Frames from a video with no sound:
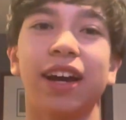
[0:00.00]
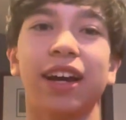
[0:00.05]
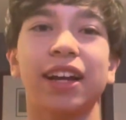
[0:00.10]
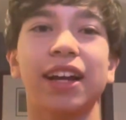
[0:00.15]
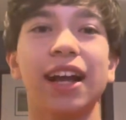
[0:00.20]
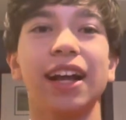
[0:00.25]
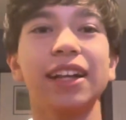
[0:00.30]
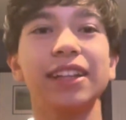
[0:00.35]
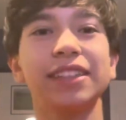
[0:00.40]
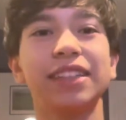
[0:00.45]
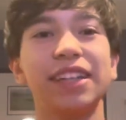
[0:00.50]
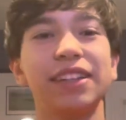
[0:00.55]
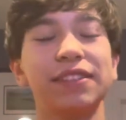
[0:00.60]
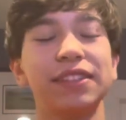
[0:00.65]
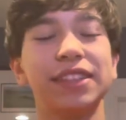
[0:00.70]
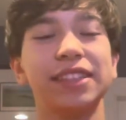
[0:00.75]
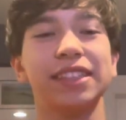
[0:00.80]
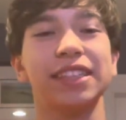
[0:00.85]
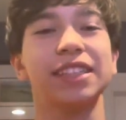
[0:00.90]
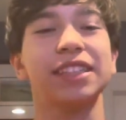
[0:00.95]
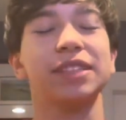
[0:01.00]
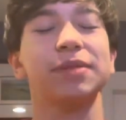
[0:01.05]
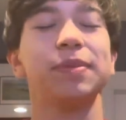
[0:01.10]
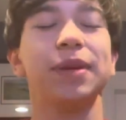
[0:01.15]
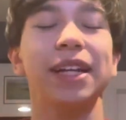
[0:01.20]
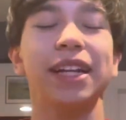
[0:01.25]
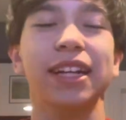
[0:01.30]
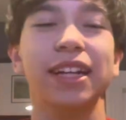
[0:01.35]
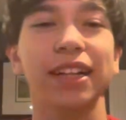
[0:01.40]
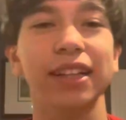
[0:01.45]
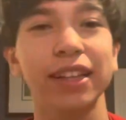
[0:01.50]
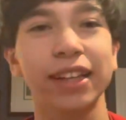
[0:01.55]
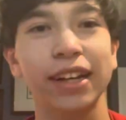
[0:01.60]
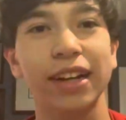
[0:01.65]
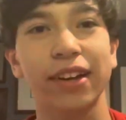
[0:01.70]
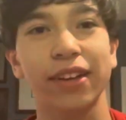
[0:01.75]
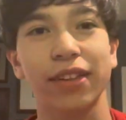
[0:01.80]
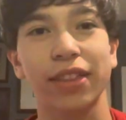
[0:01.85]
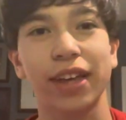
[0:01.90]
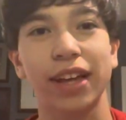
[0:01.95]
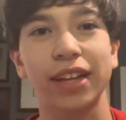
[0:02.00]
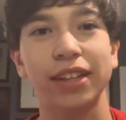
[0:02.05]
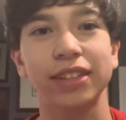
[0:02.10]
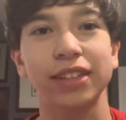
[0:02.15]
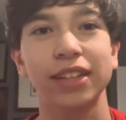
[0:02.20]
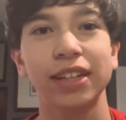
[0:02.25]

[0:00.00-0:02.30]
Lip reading: Kyle Davidson's made it clear that